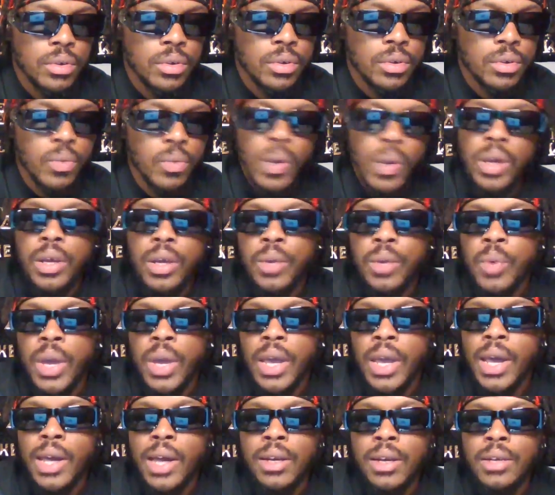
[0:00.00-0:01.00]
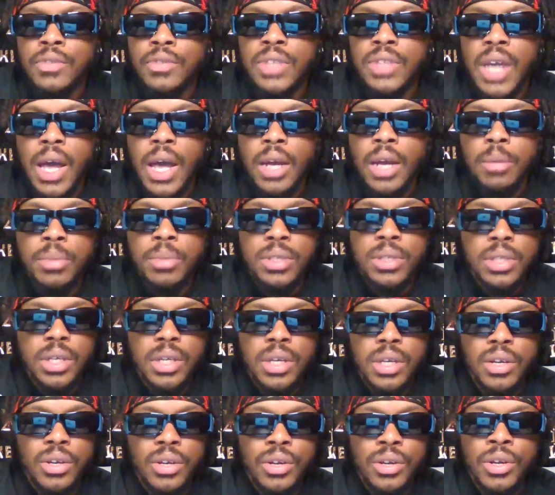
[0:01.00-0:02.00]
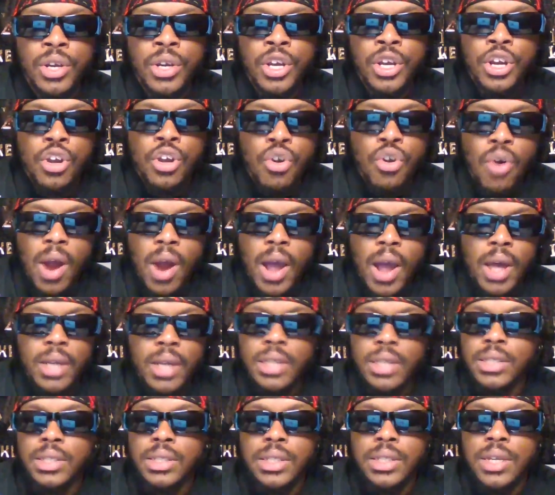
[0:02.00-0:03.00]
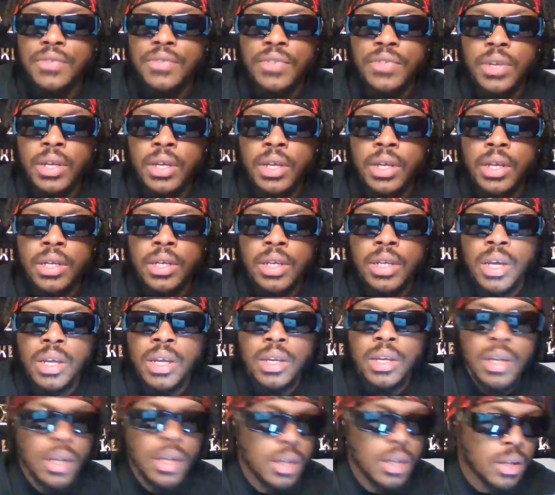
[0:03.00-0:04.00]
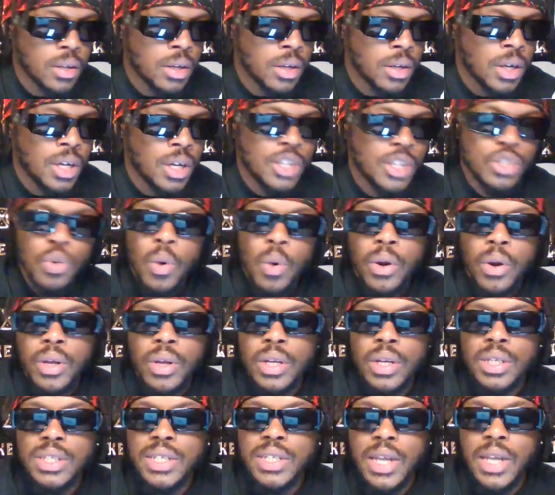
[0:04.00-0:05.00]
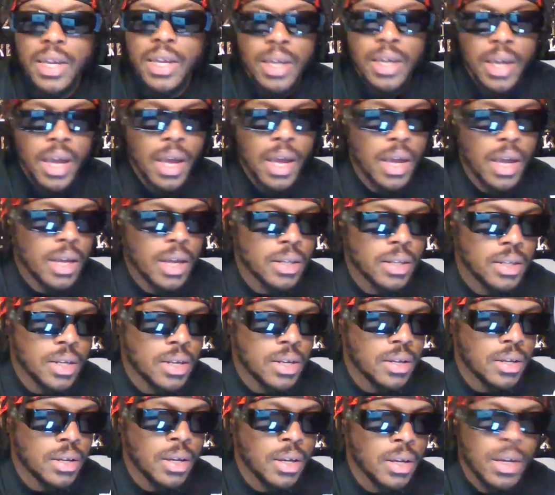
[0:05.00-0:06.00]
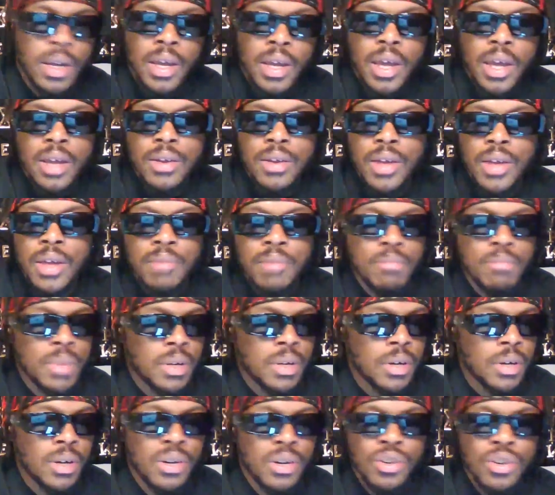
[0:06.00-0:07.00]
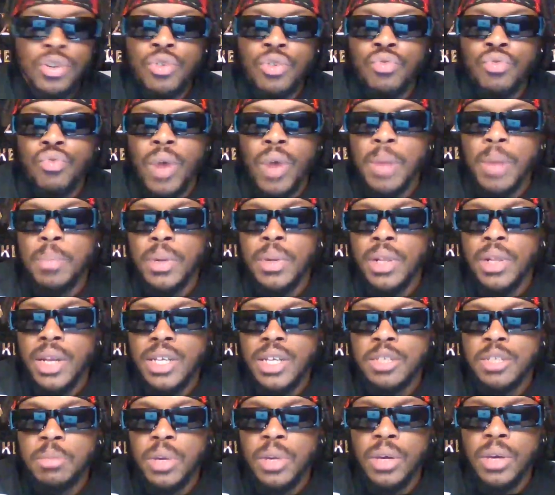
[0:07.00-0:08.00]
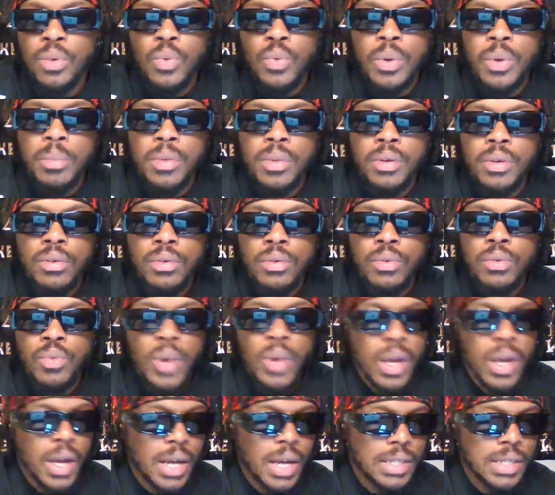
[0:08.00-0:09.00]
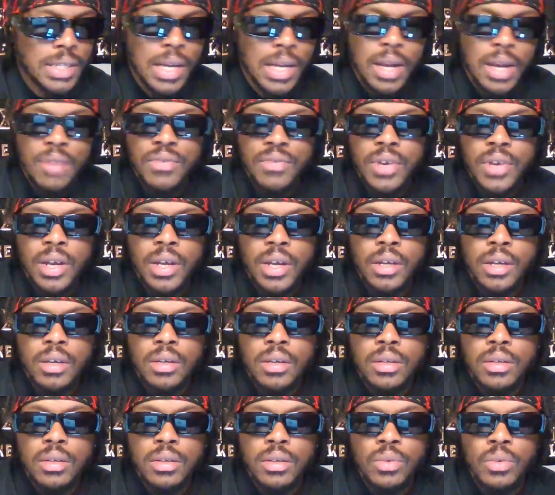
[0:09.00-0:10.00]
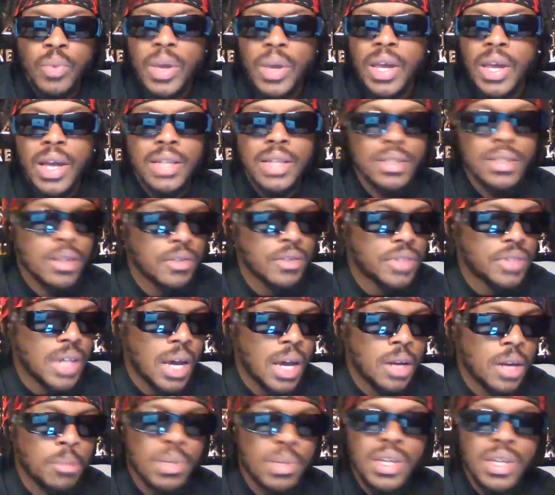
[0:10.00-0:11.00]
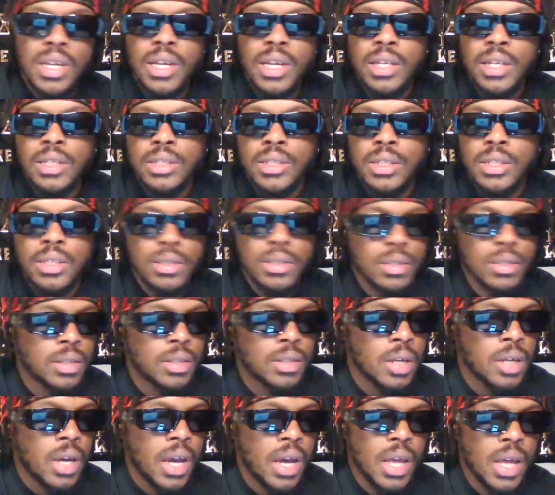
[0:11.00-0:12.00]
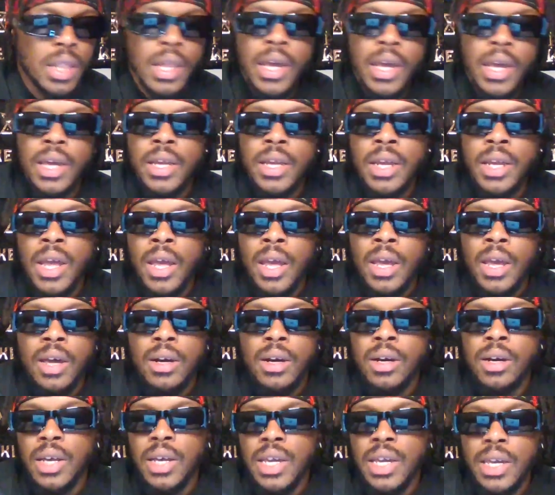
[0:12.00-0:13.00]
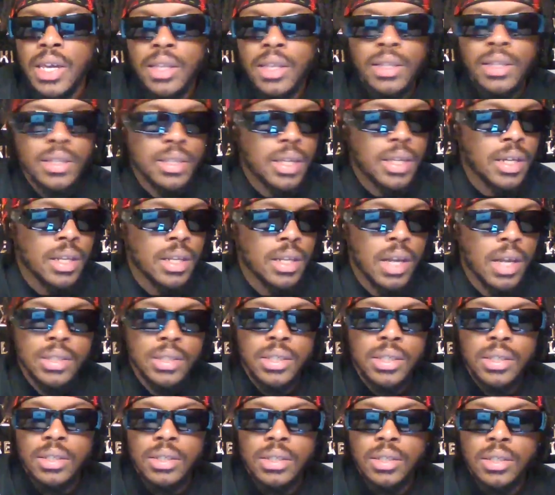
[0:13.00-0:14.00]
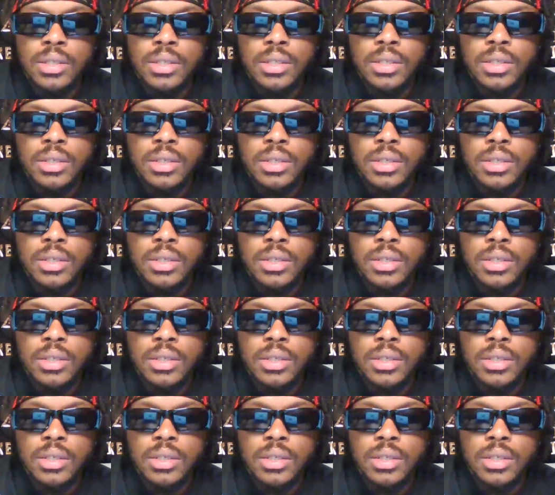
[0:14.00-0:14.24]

We ain't got enough time to be sitting here crying and sniffling and twerking and shaking hands and raping lesbian women. We ain't got time for that. We ain't got enough time to be killing sisters and letting heathens kill our sisters.